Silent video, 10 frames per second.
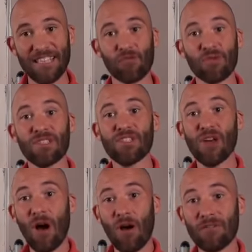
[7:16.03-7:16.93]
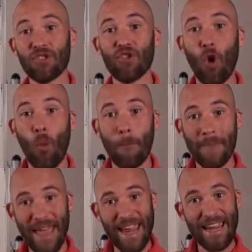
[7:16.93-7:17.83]
is it resolves
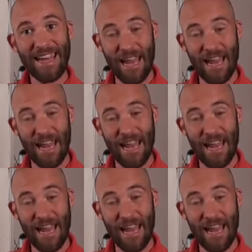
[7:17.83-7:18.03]
domain